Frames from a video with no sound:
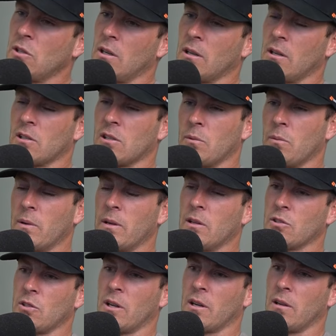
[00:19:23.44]
younger,
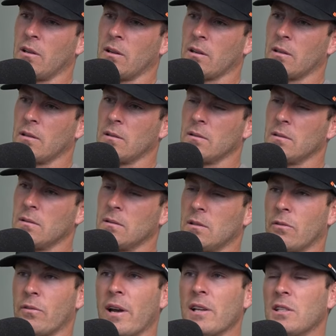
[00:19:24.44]
so
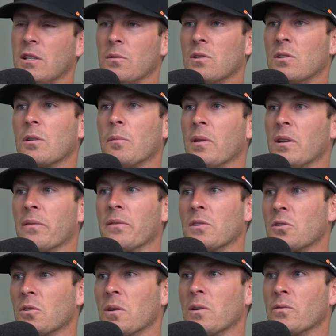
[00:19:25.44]
racing was a completely different
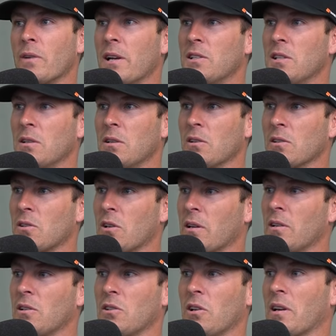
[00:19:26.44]
story. Racing,
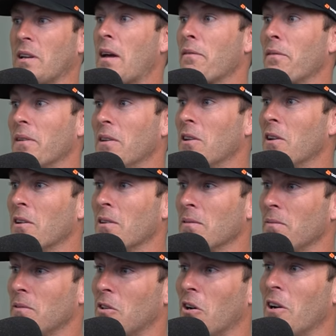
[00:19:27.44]
it's like an athlete,
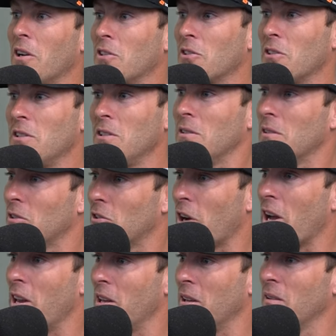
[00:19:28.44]
dietary,
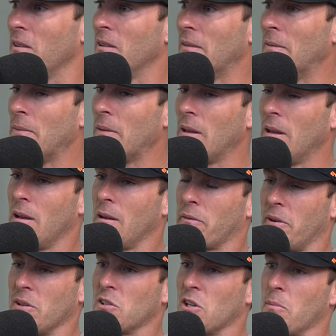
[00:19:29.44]
training.
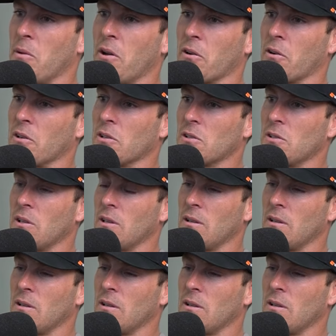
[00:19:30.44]
Freestyle motocross,